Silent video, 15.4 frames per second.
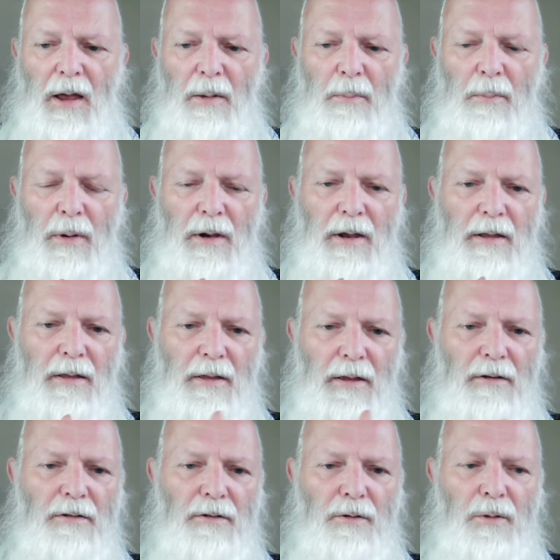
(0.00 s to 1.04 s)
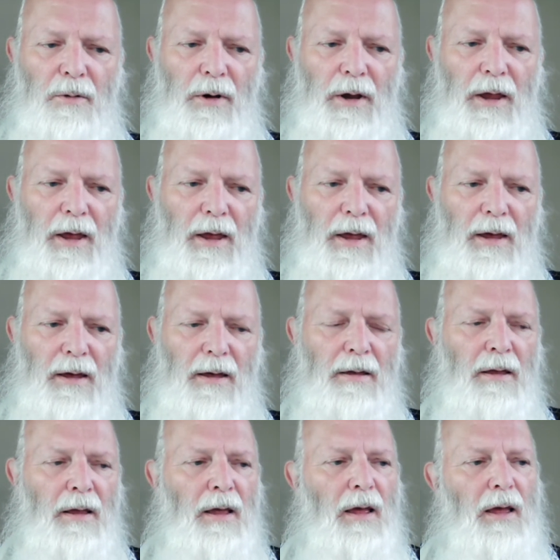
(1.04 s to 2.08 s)
But in this story here,
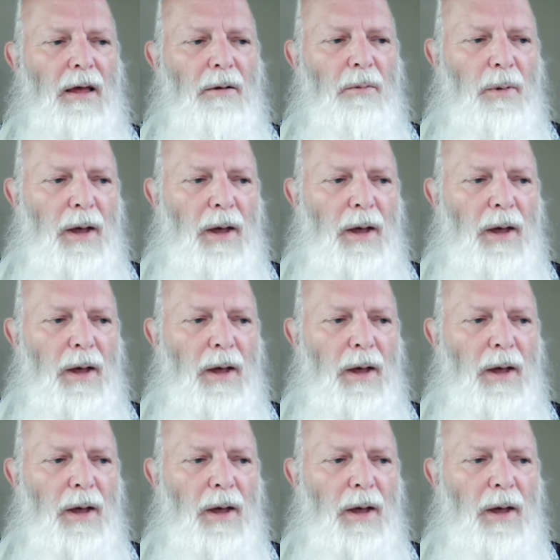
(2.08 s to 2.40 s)
we